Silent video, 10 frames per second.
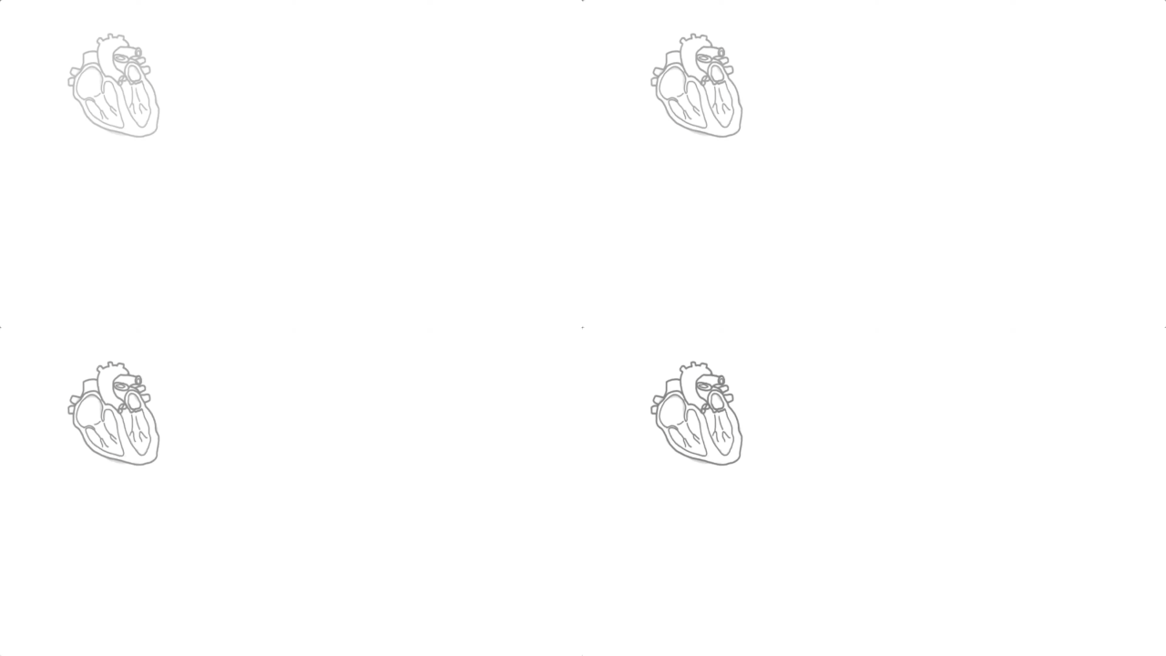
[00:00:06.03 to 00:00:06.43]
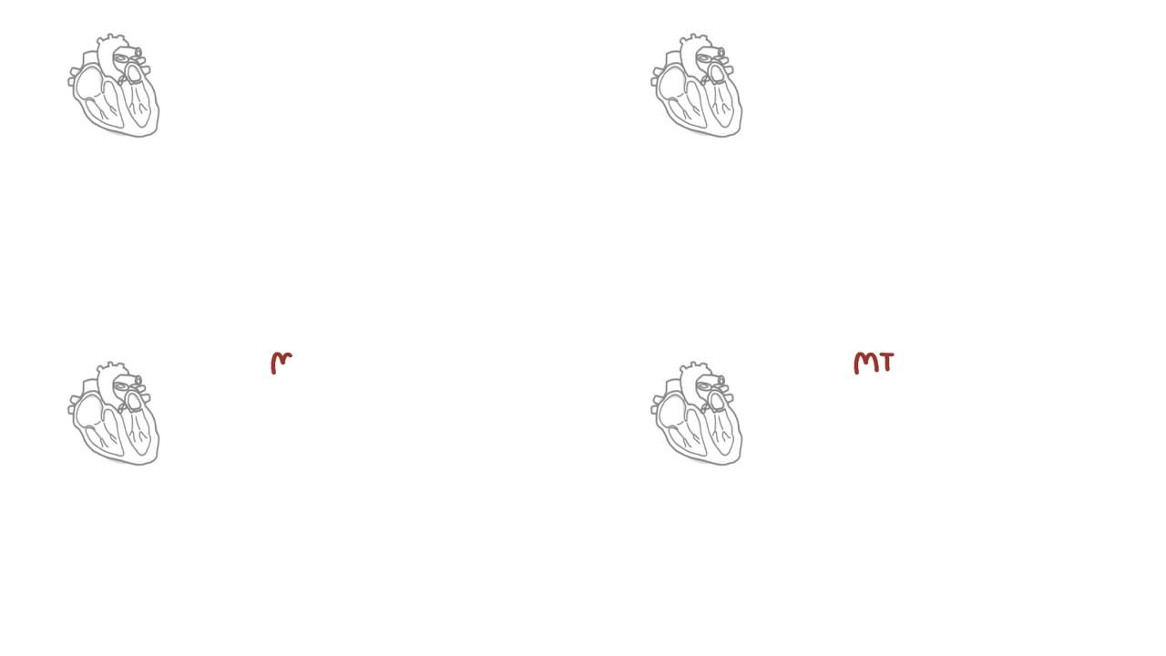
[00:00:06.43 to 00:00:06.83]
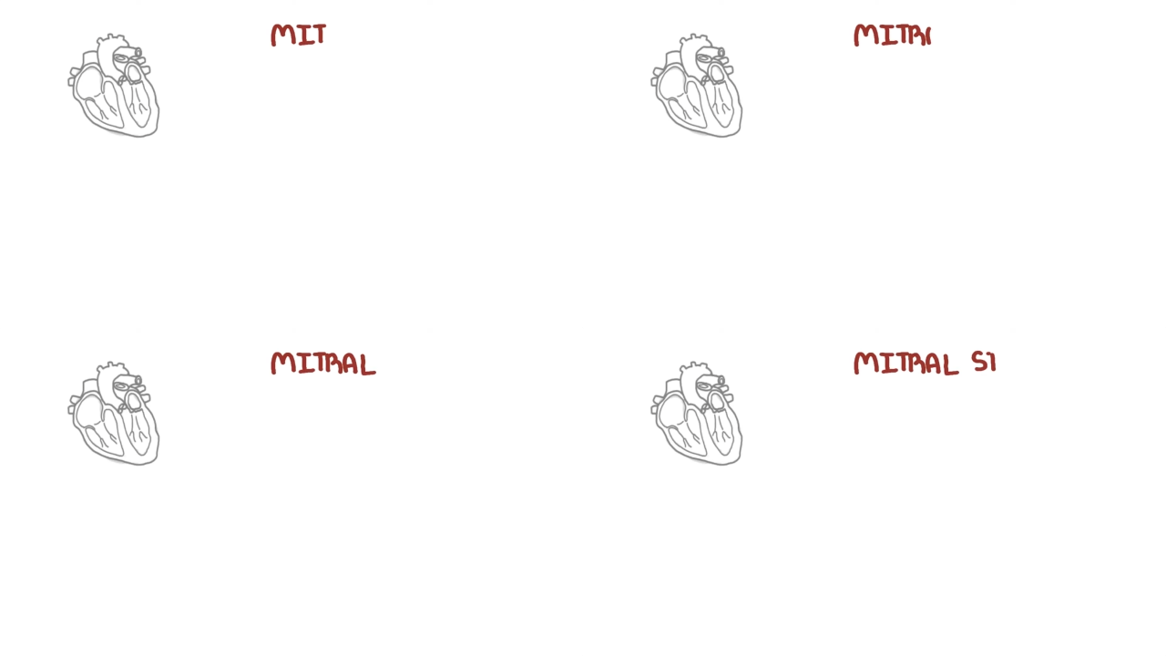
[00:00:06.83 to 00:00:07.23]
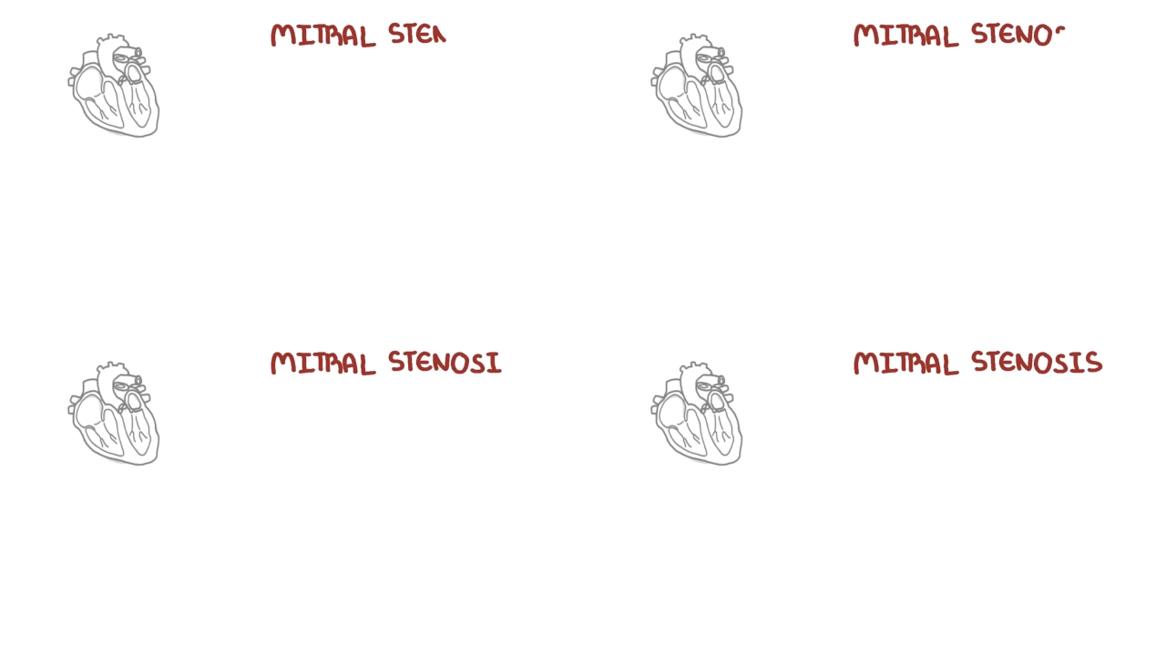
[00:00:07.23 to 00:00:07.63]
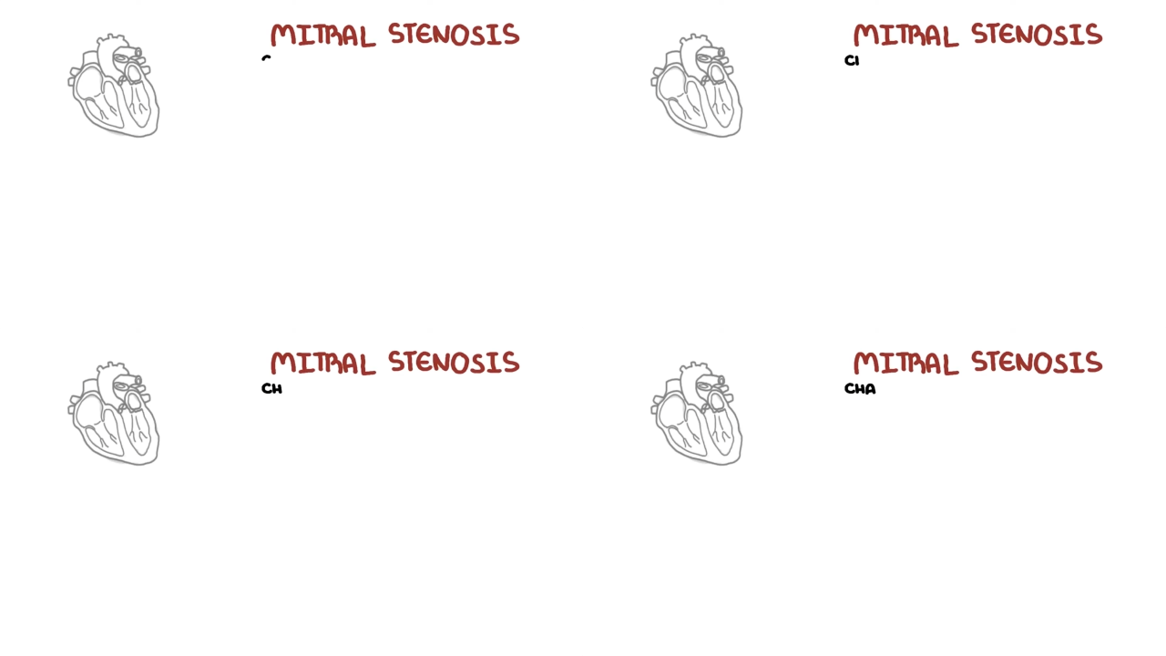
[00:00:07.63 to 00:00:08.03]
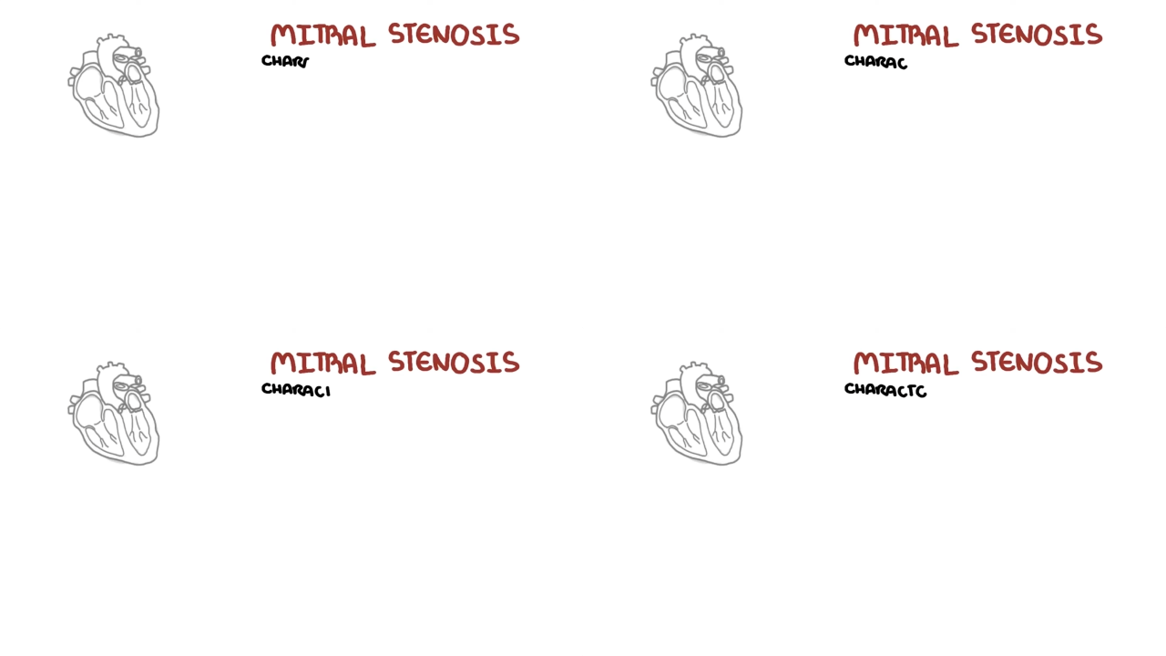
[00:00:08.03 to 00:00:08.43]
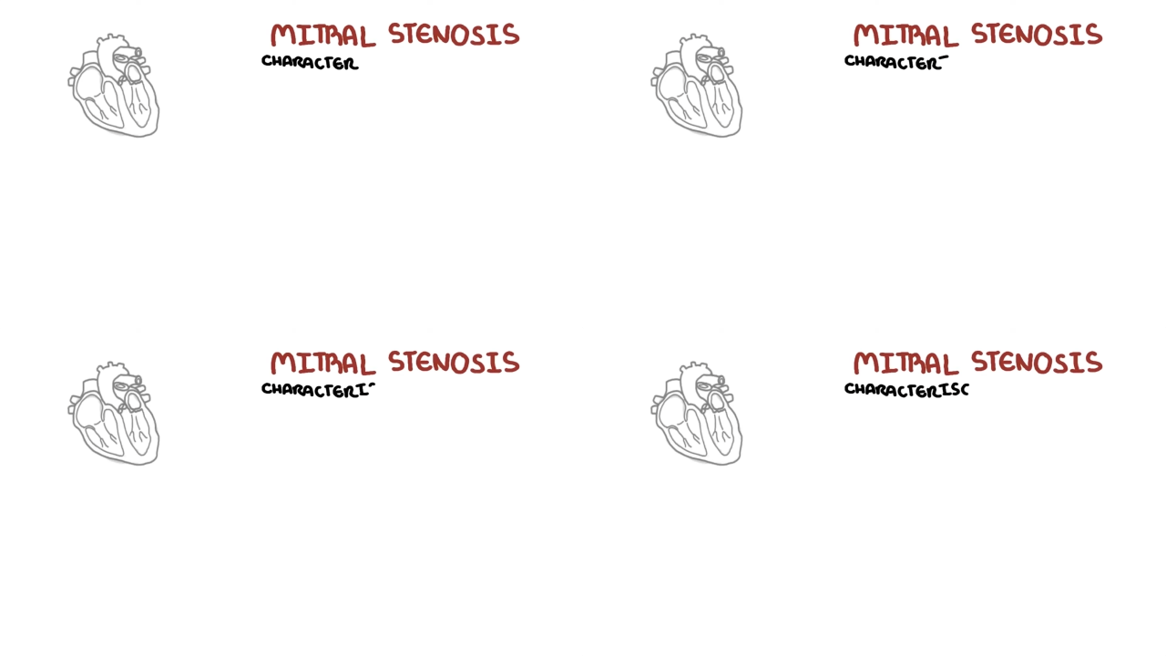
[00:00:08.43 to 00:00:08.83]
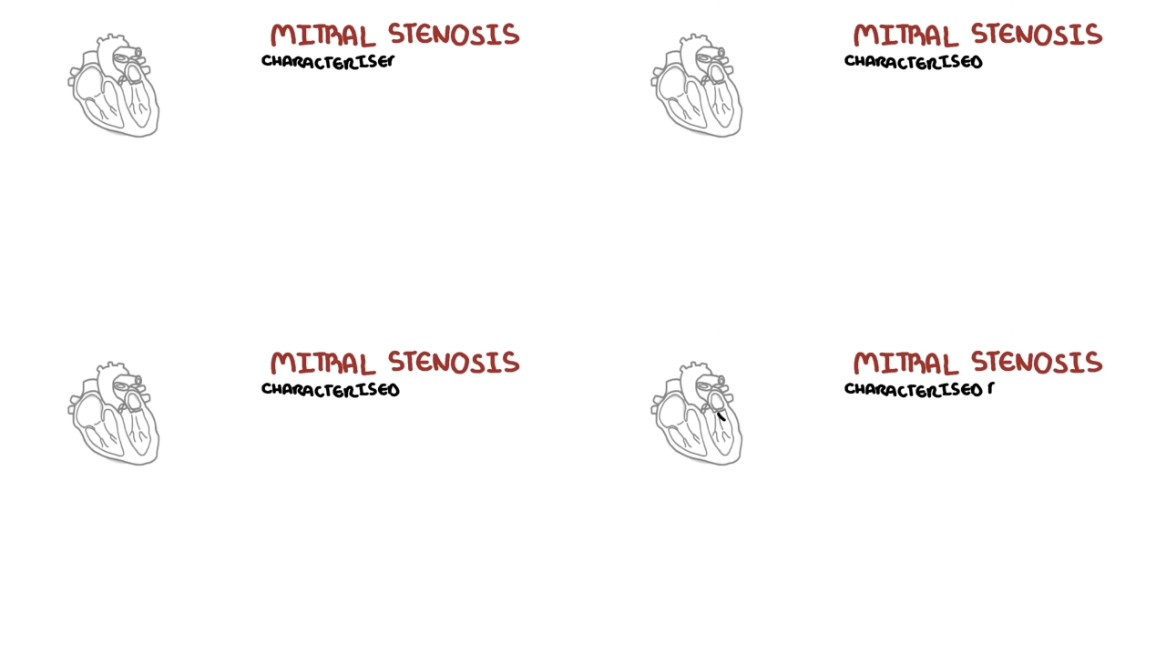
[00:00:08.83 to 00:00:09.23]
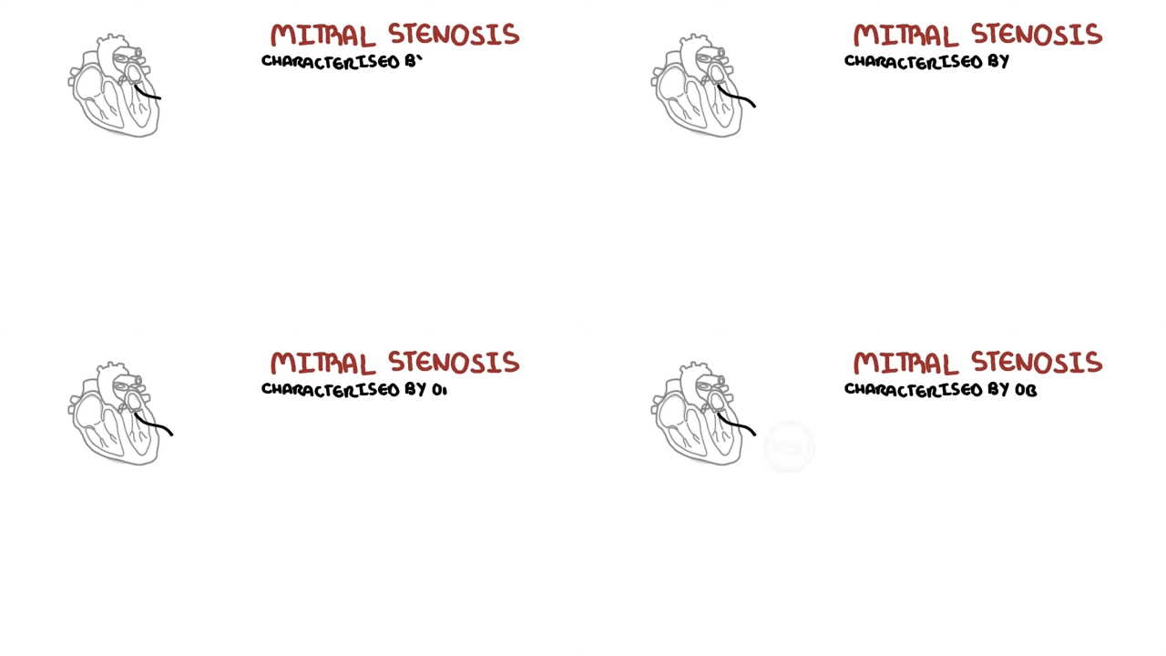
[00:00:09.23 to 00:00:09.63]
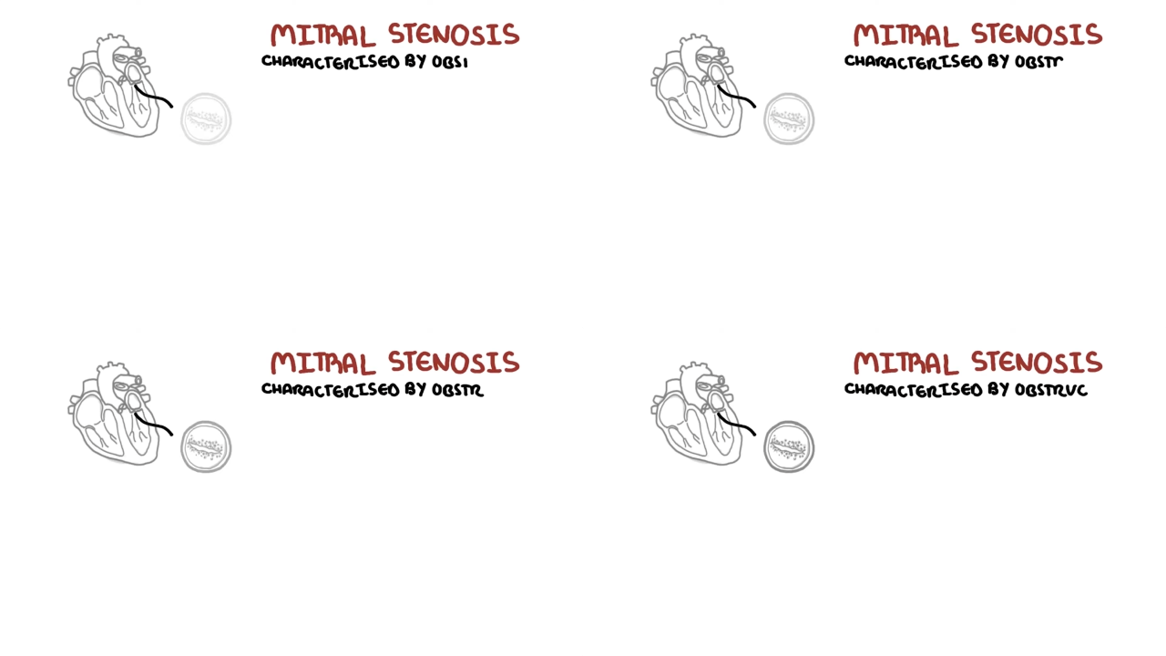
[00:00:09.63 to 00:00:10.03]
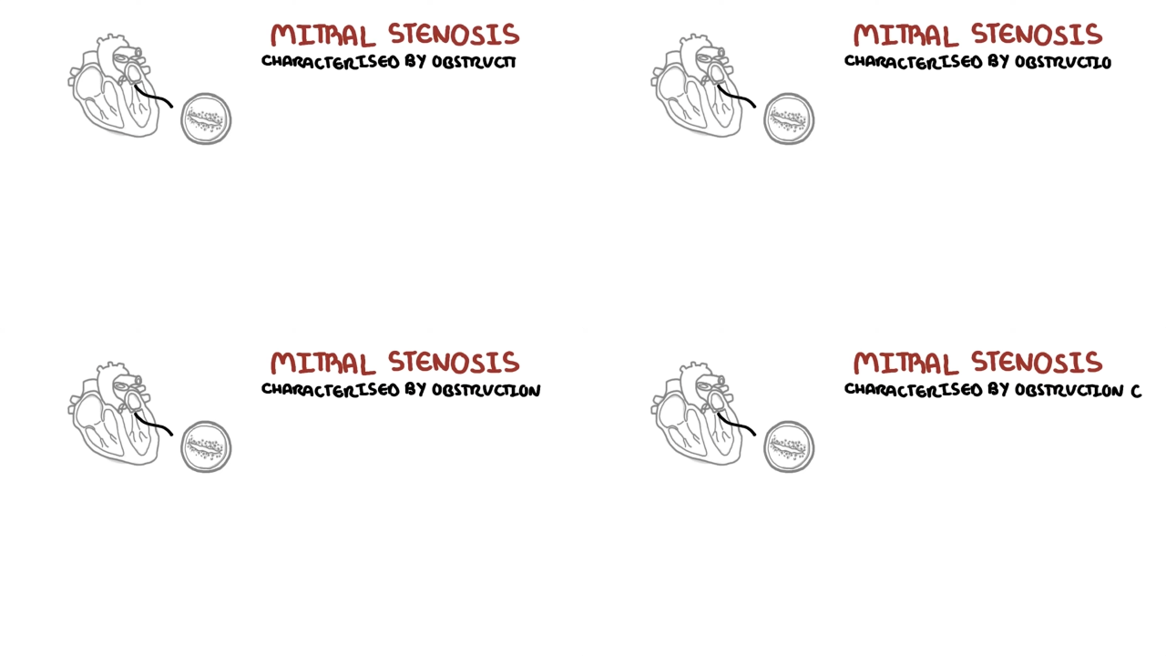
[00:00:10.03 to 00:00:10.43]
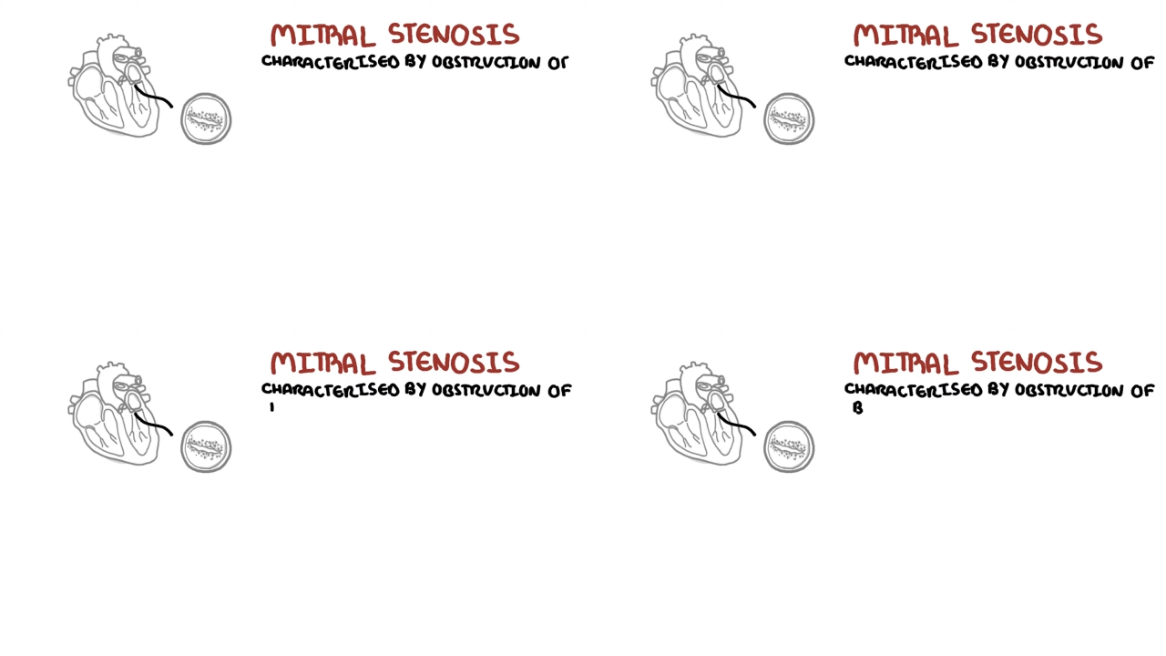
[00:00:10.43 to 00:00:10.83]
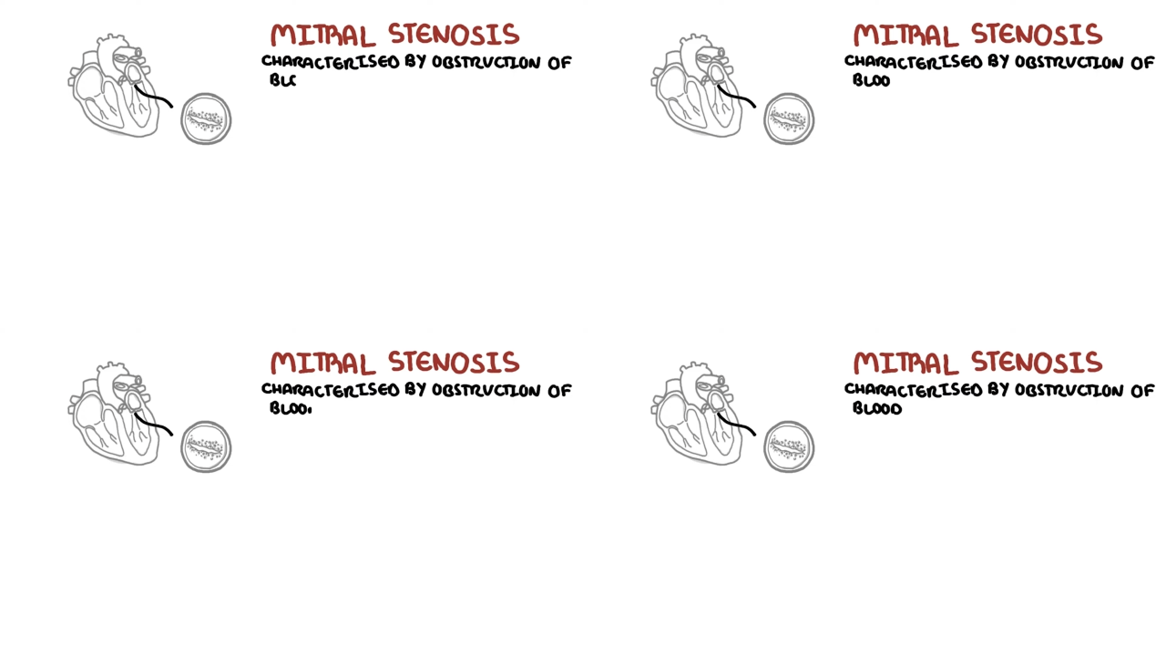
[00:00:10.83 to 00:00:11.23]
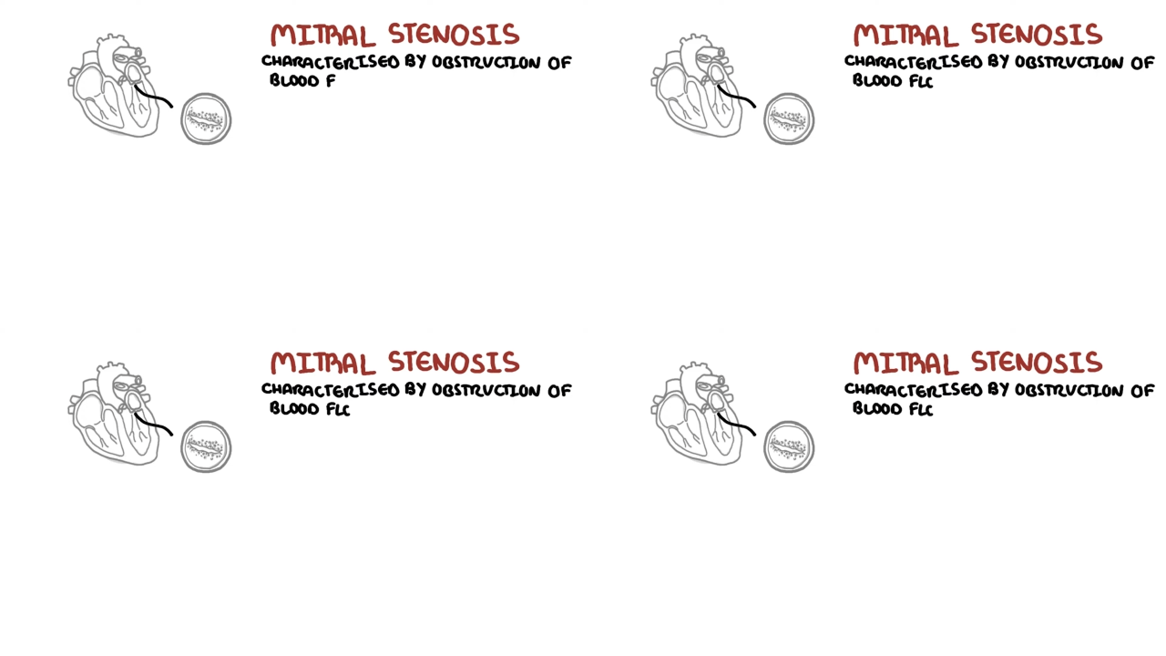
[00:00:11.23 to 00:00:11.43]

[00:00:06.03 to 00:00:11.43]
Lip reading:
Nobody's mouth can be seen.